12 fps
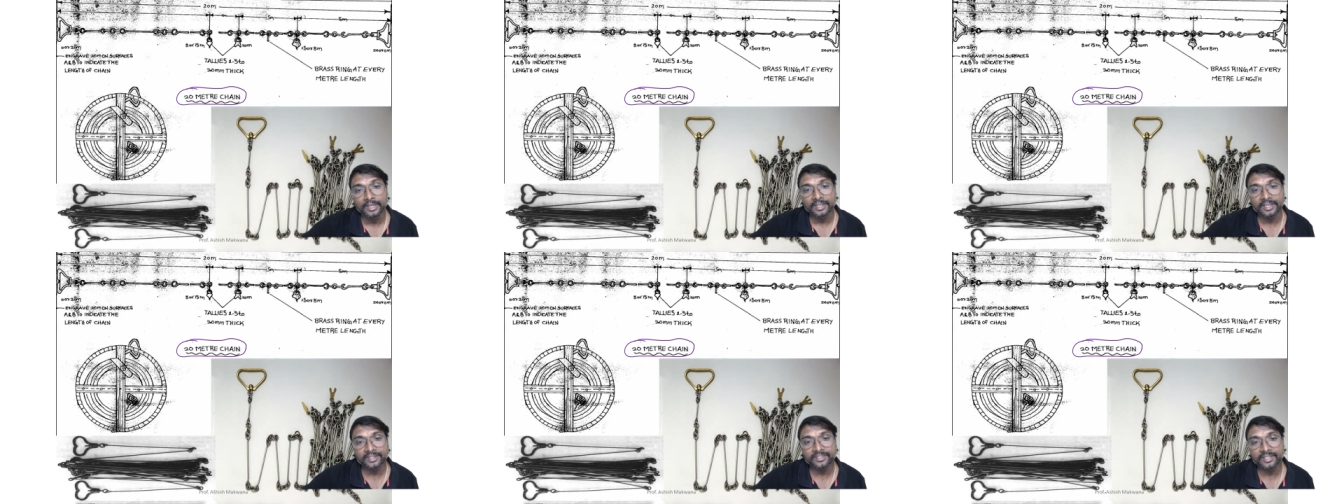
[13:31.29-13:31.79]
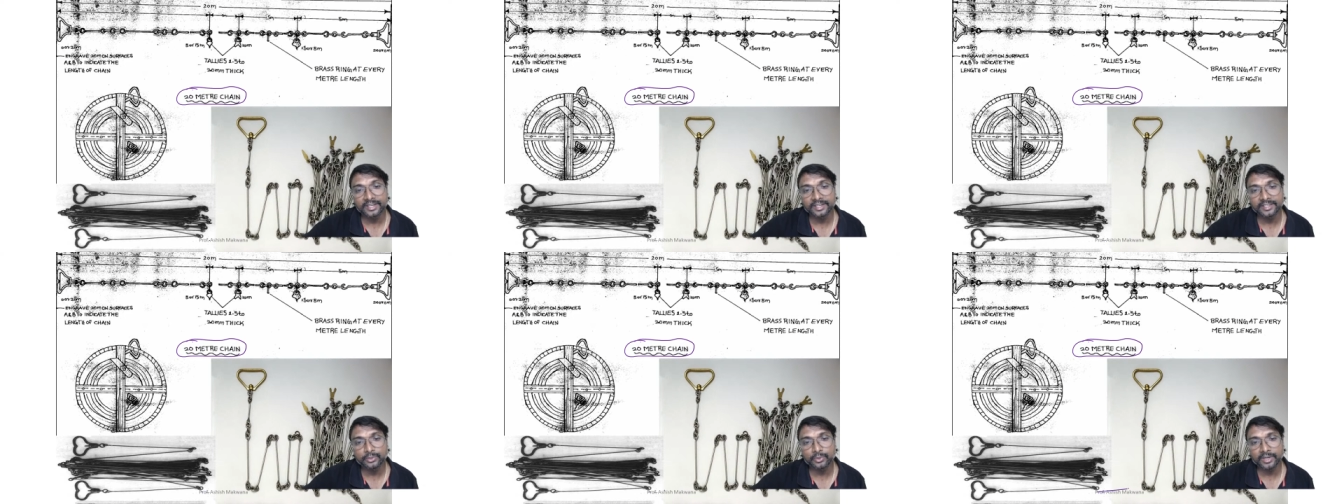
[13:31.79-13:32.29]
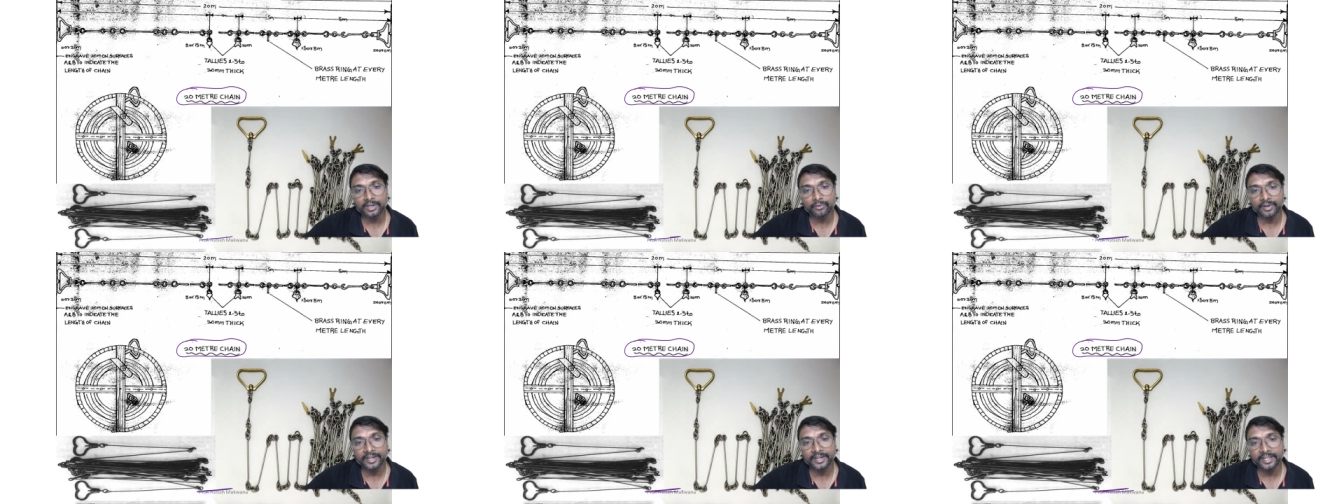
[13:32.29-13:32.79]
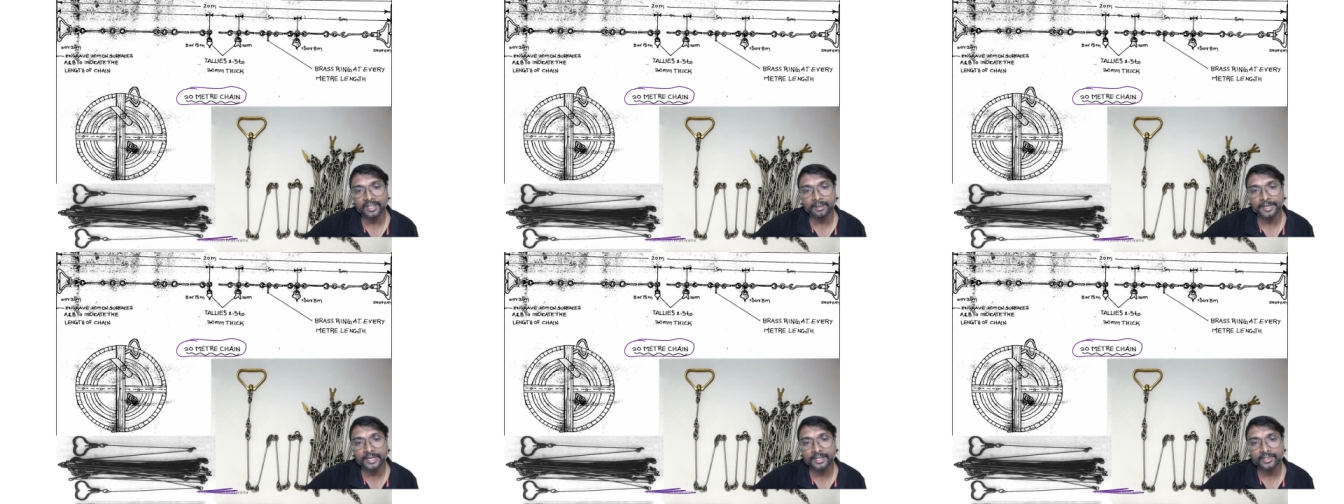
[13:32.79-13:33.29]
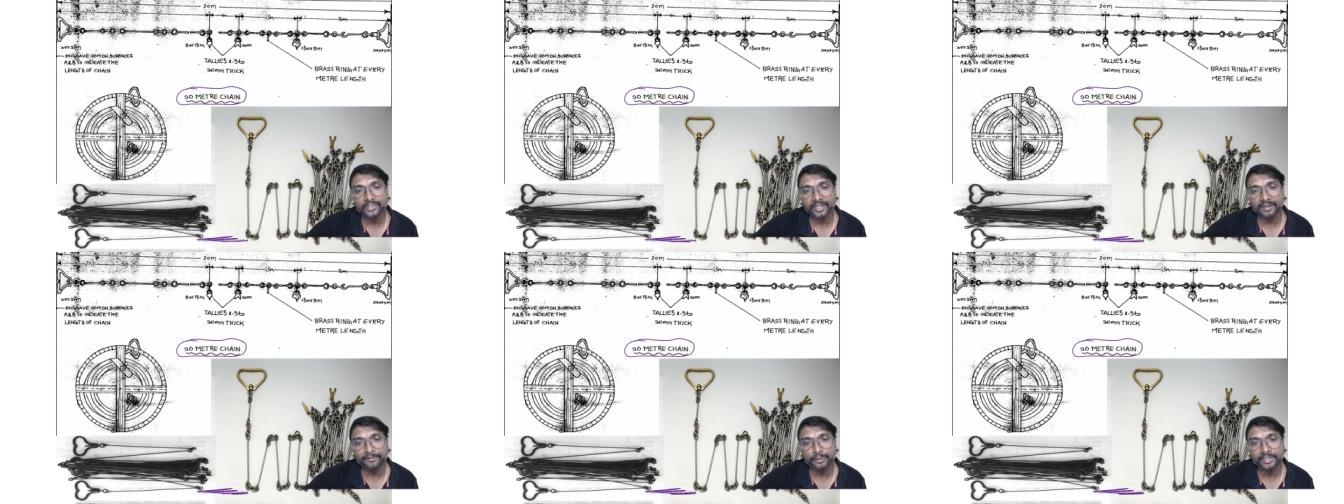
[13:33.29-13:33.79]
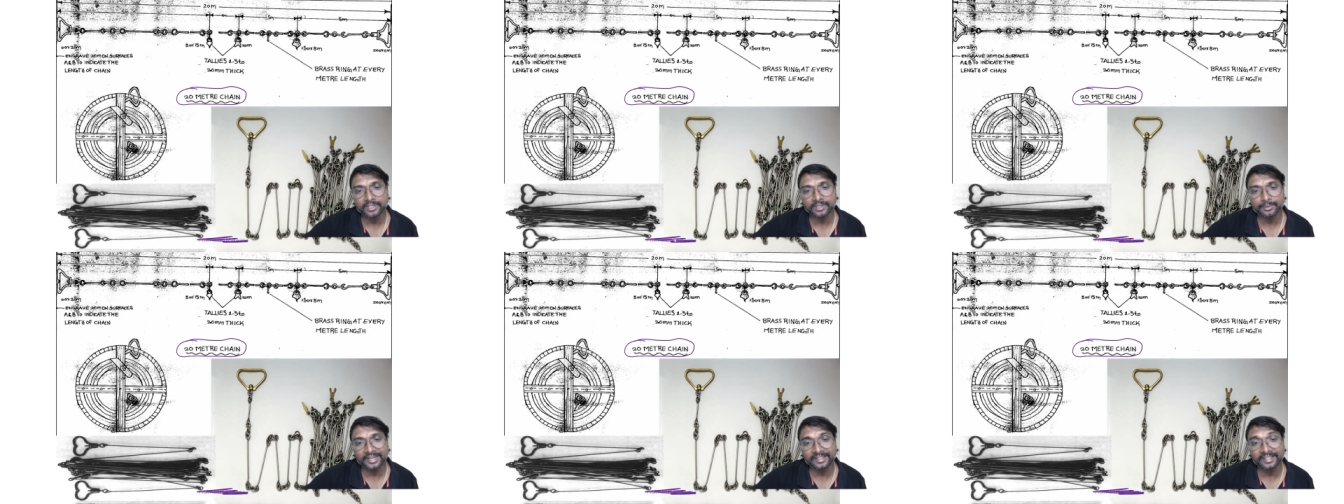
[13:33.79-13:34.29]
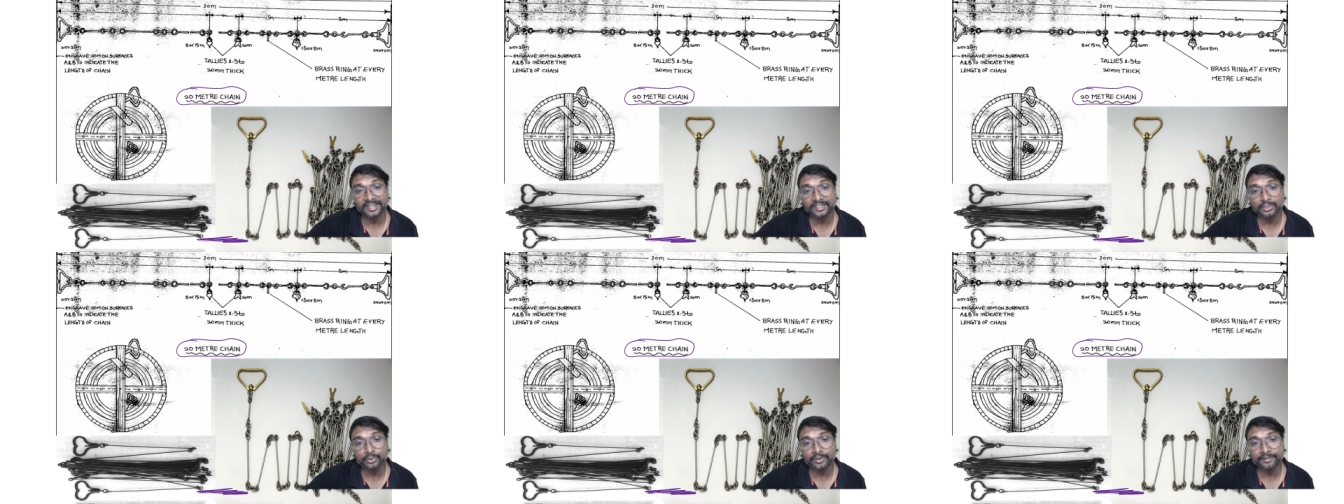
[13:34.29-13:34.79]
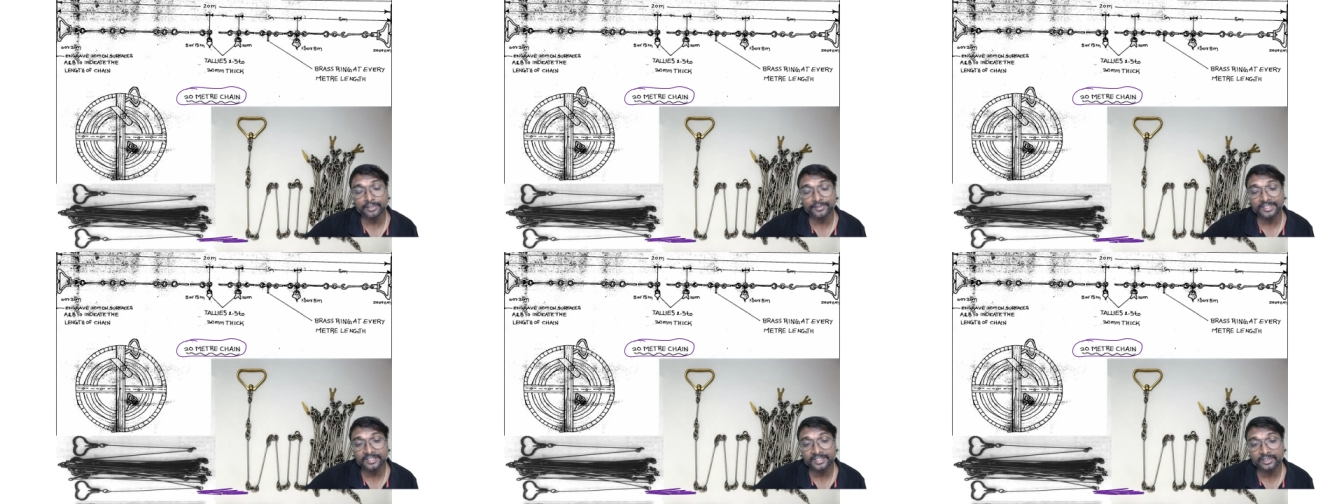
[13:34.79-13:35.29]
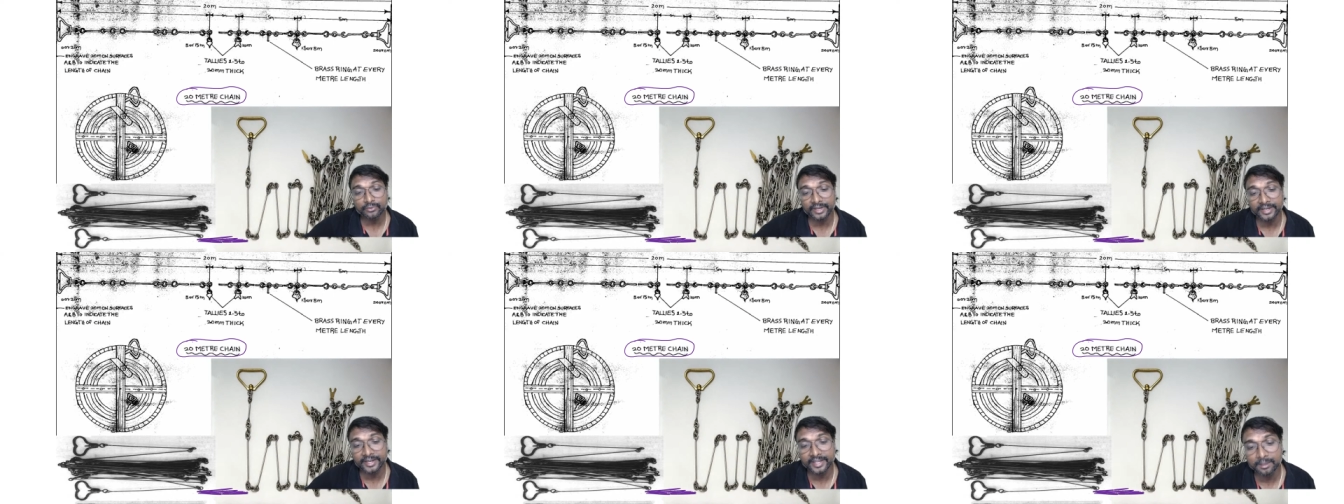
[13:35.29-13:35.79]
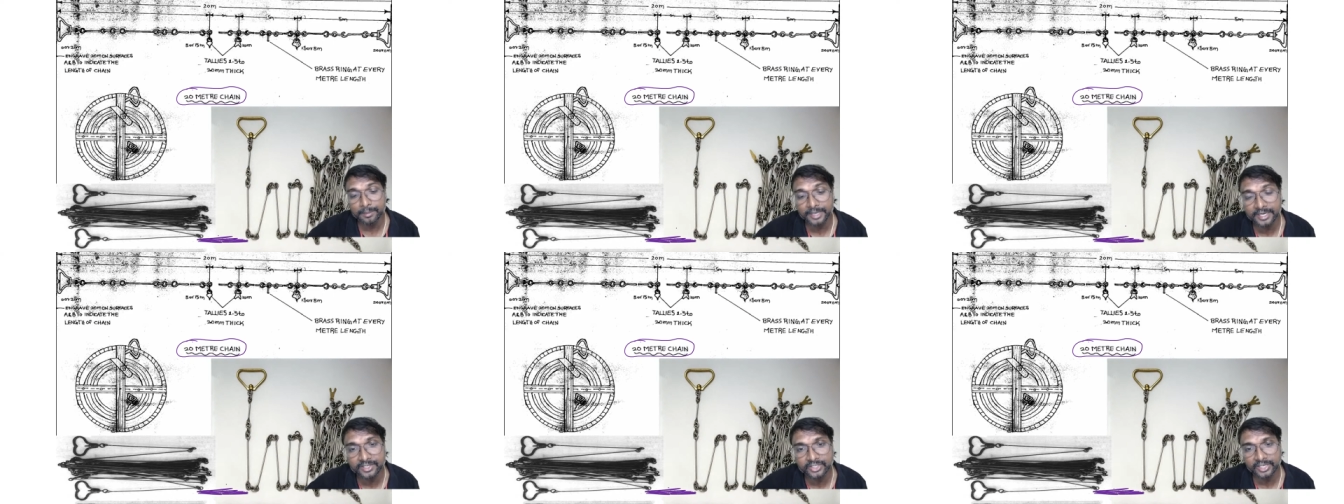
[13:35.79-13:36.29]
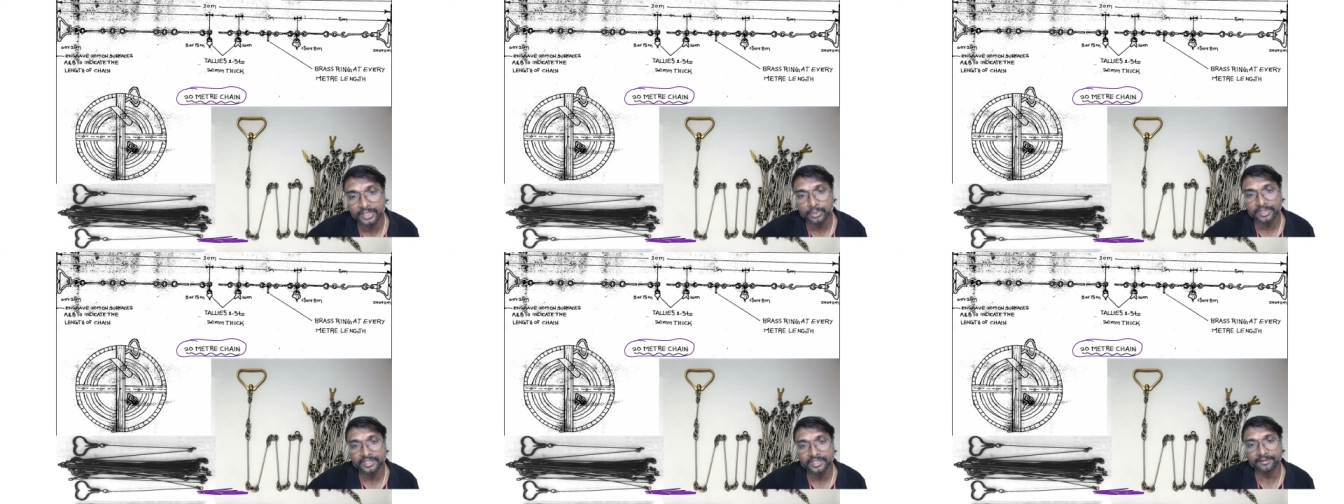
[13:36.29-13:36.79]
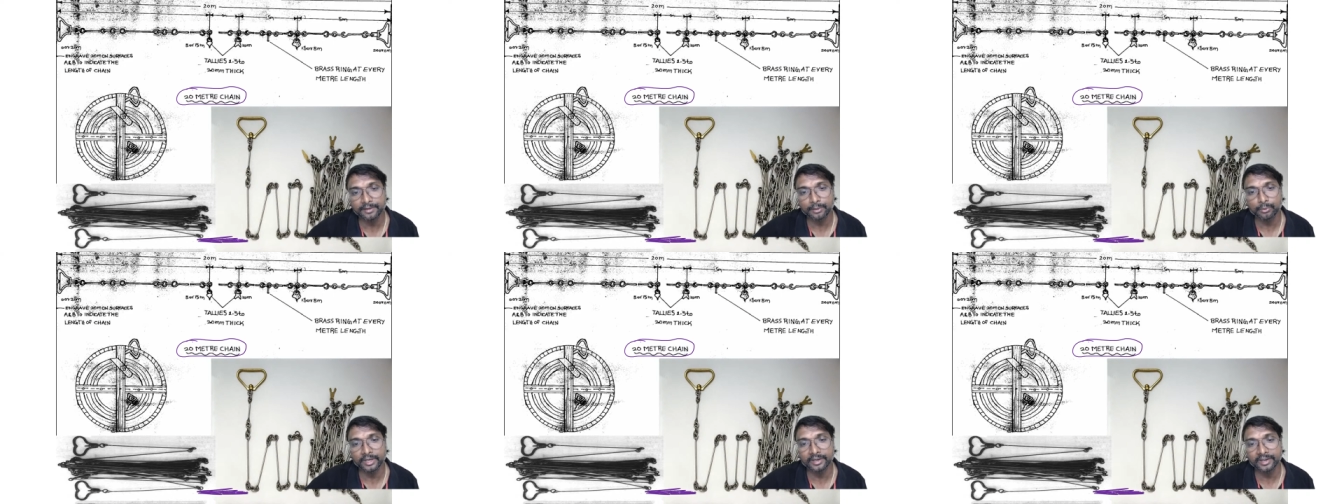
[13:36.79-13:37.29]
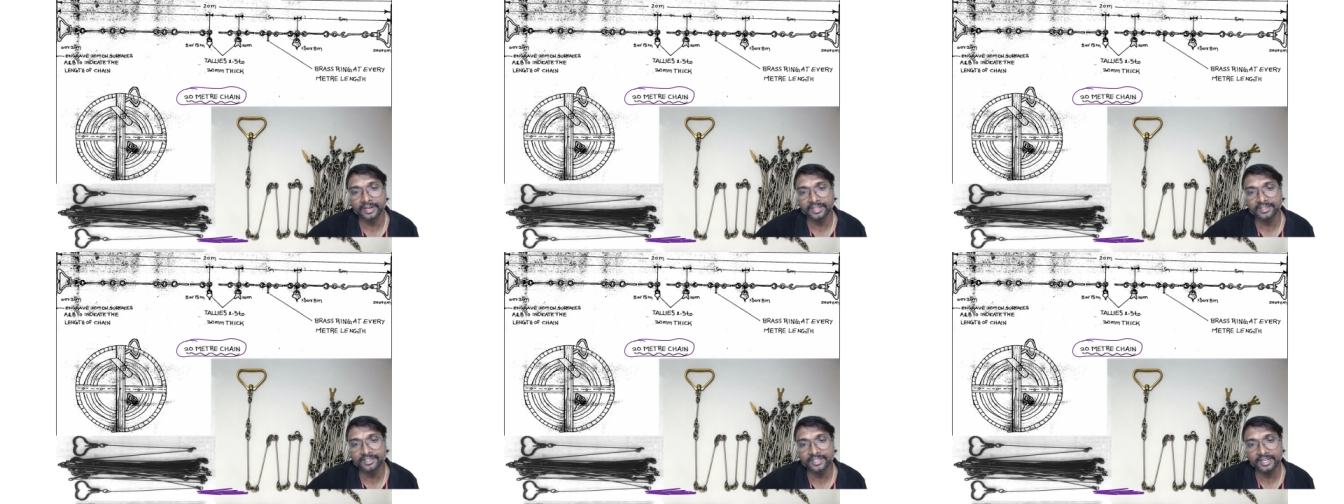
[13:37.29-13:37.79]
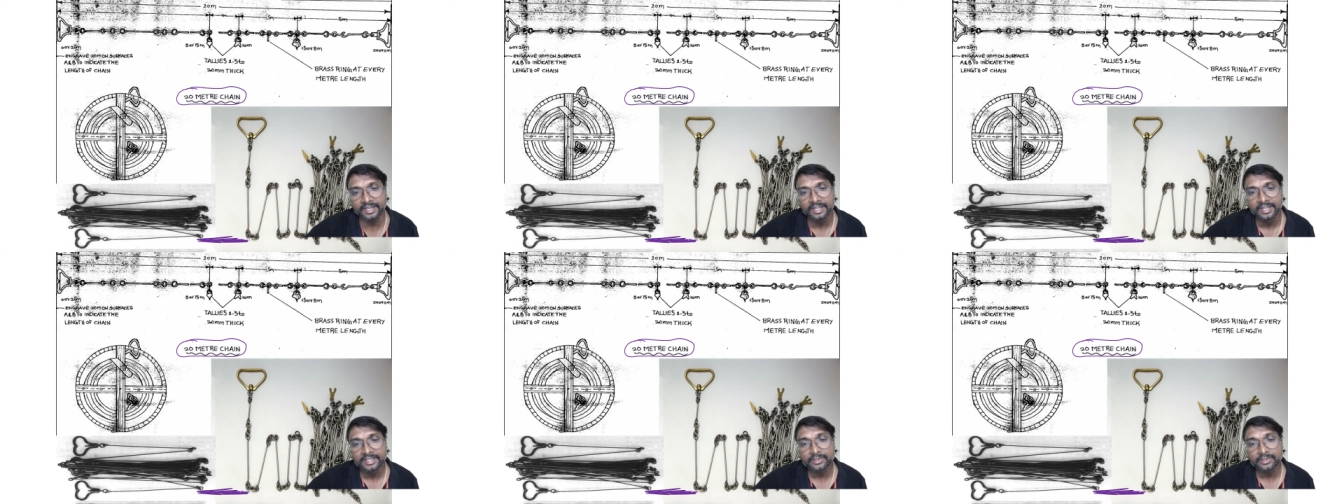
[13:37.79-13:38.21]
Yes, that is your 20 meter chain if you just observe. That is your which one? This is a 20 meter chain, you can say everyone, right? Isn't it?